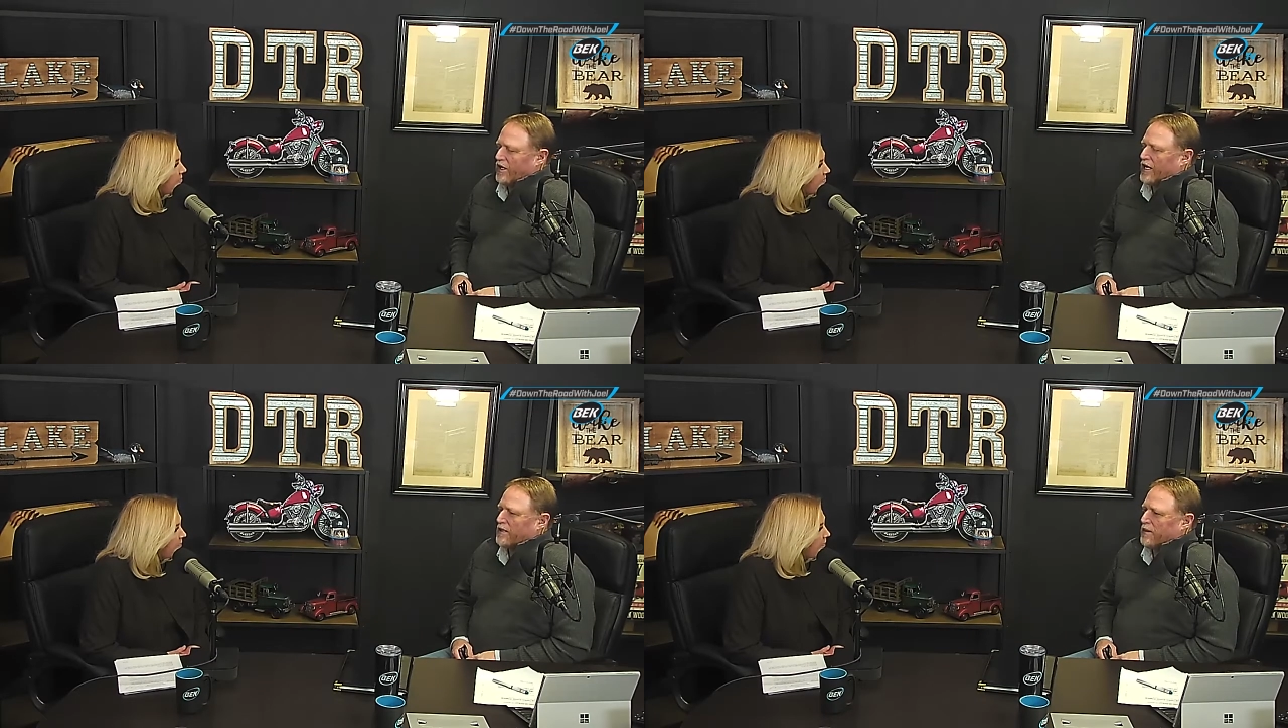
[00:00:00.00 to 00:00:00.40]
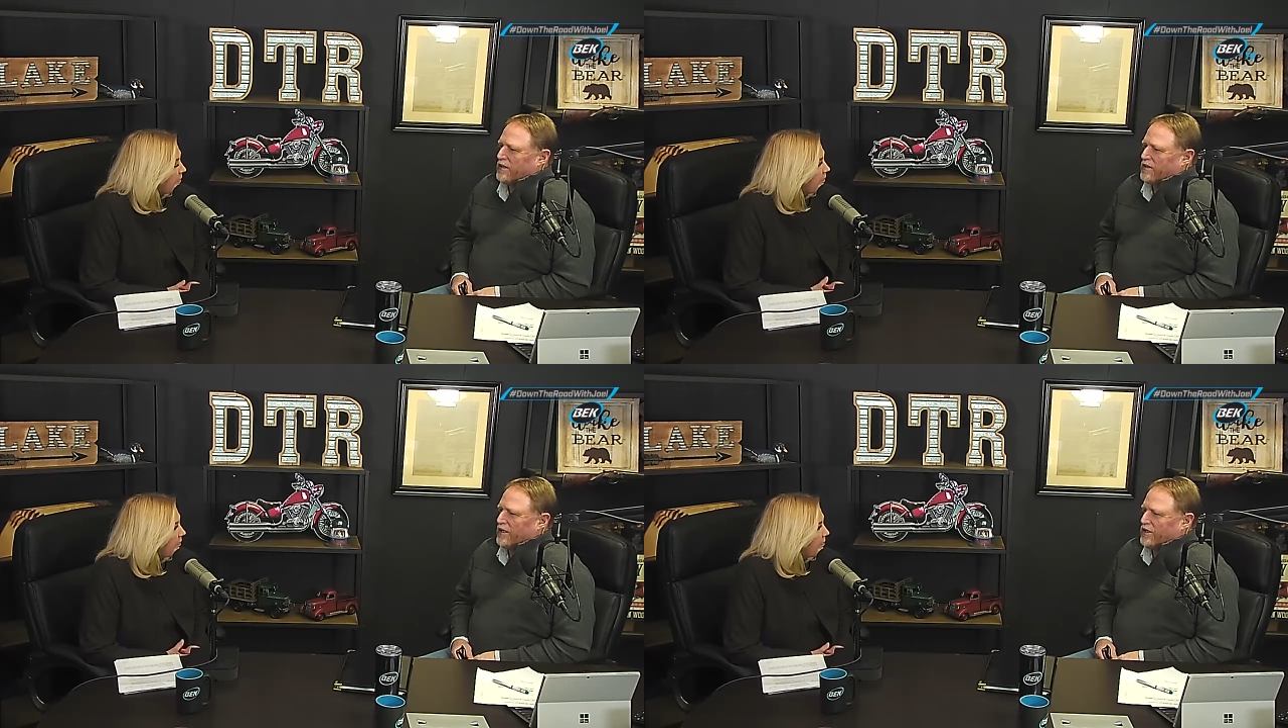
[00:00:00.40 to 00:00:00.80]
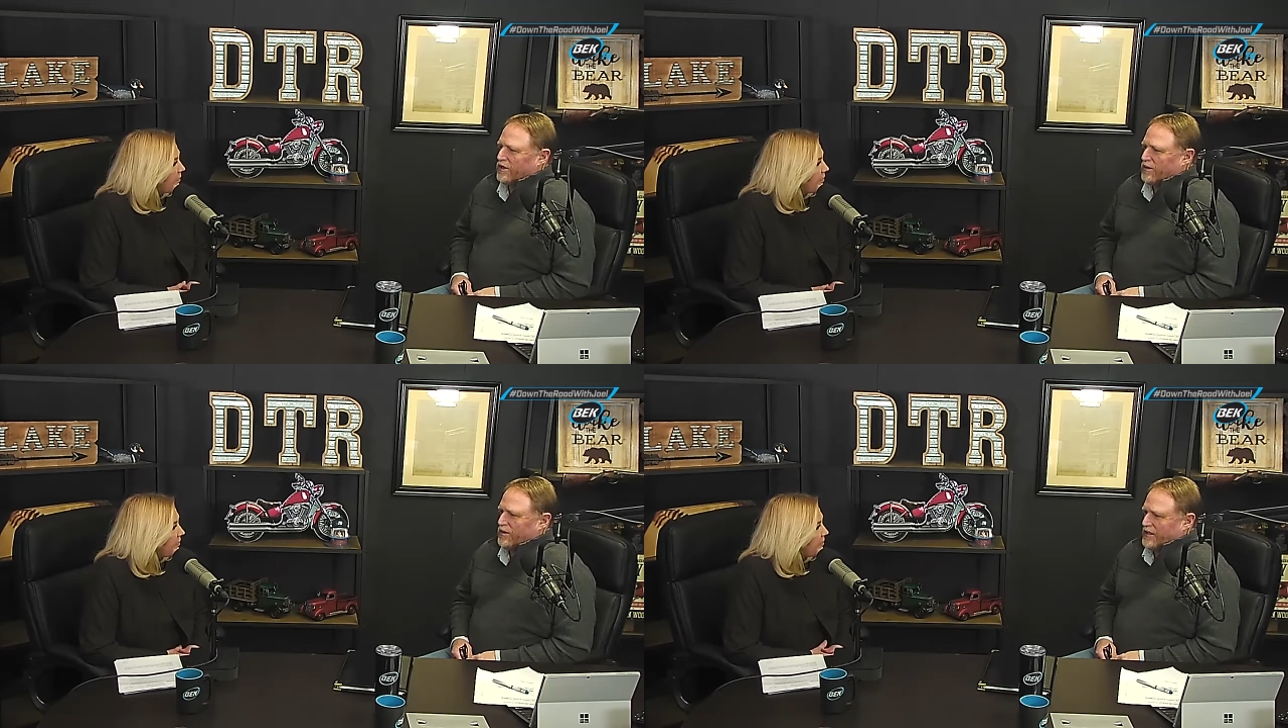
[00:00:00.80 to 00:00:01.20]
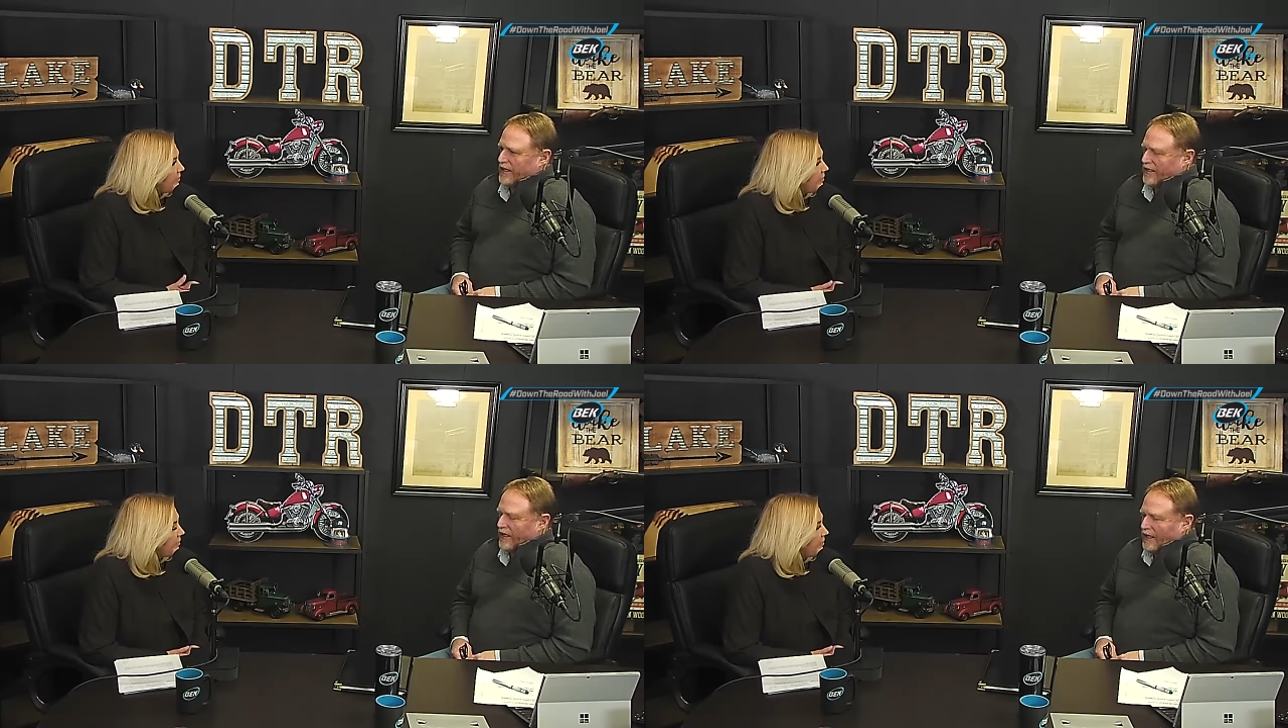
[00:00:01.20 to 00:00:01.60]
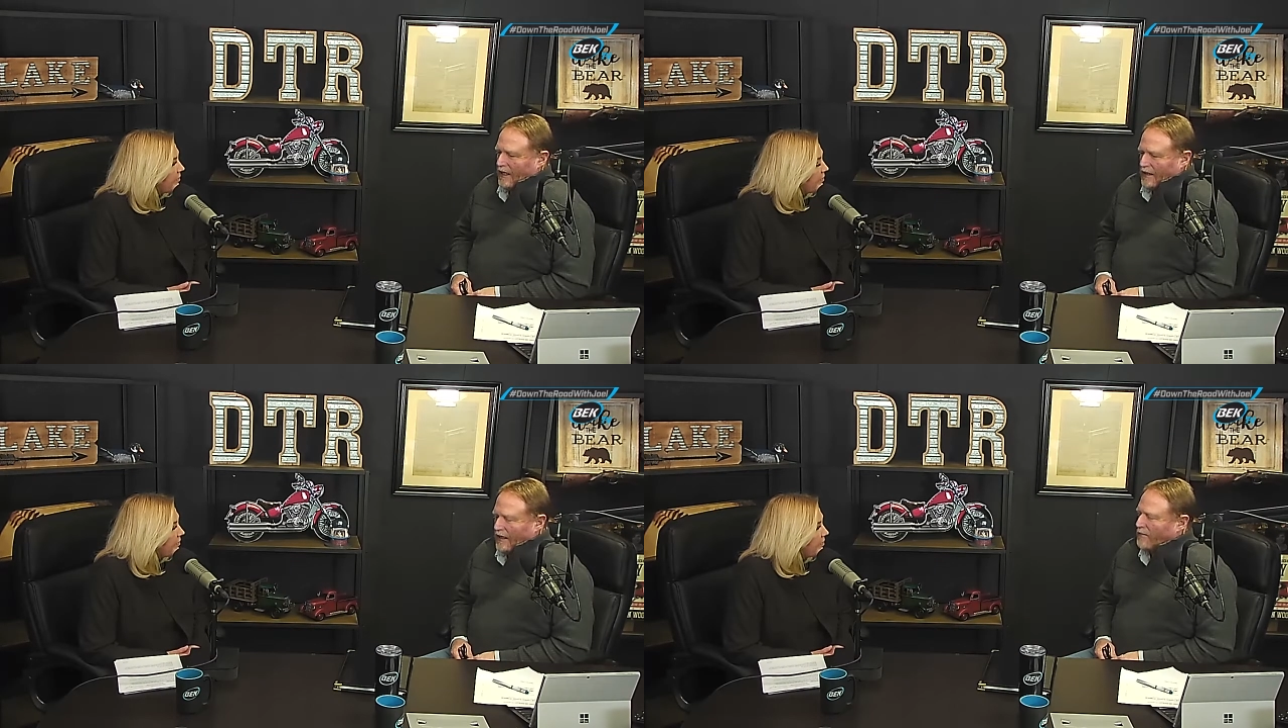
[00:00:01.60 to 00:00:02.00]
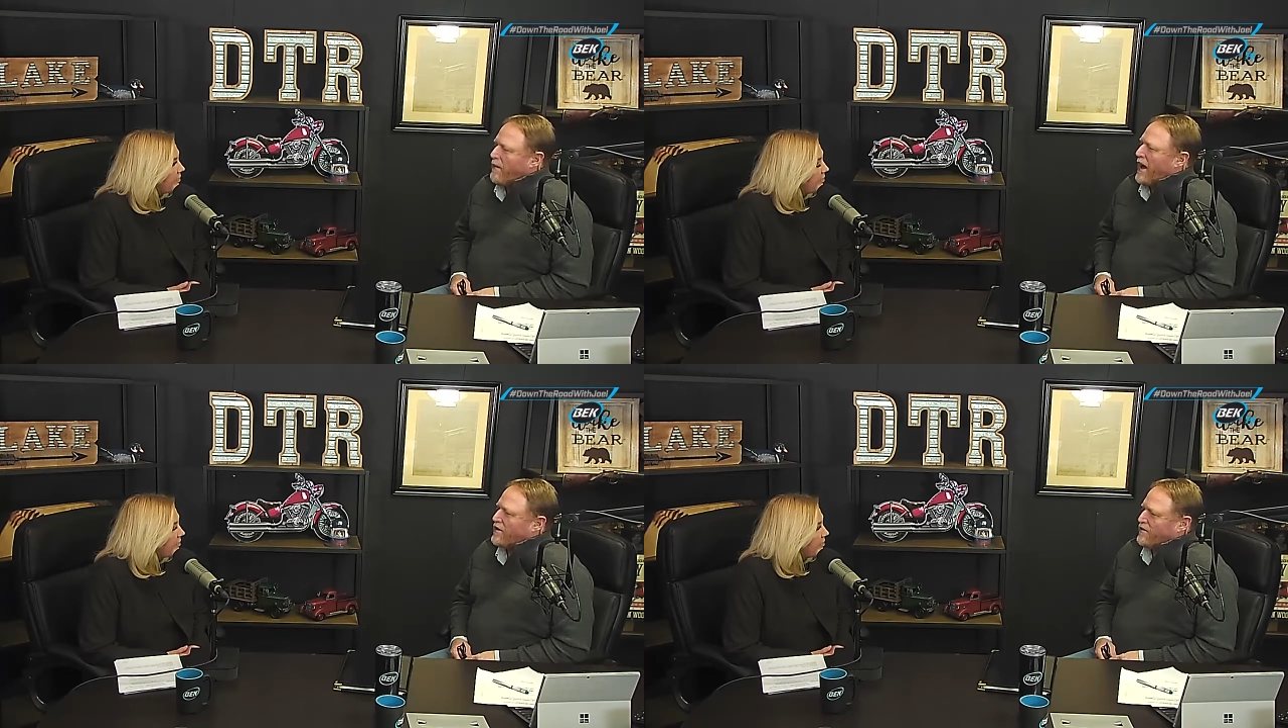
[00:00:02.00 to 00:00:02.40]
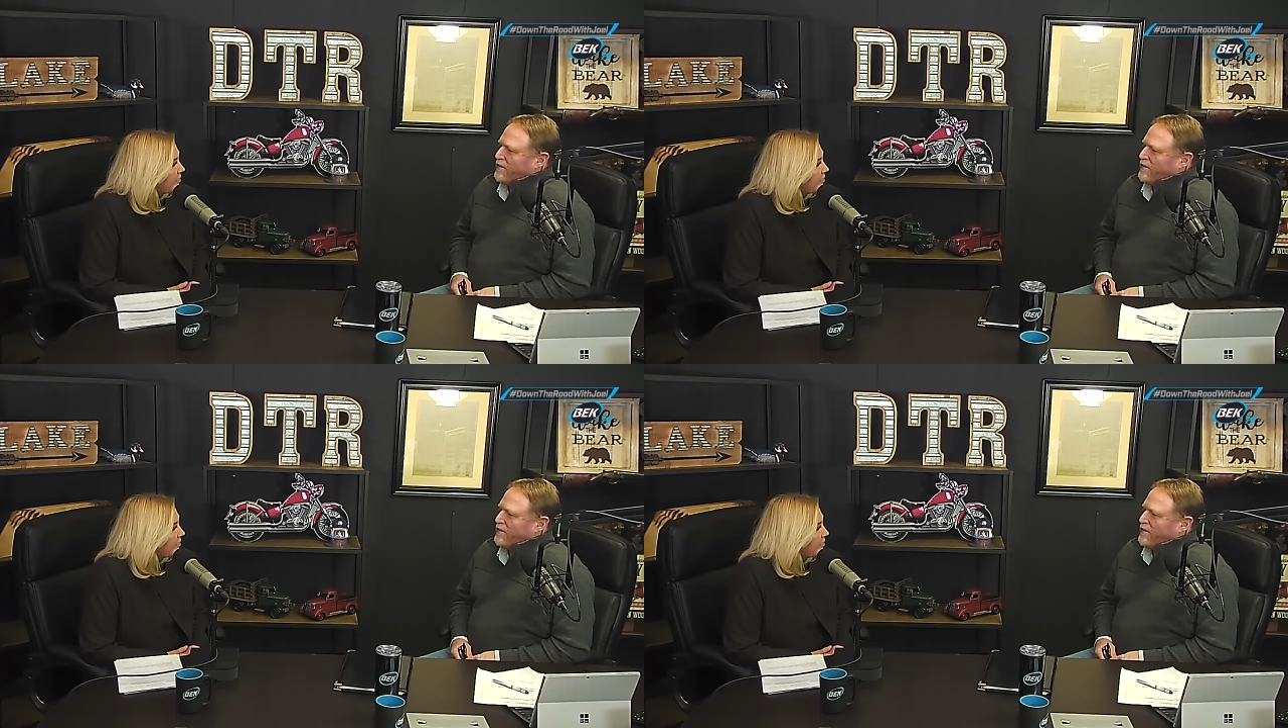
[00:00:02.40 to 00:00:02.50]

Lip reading: talk about the issues that matter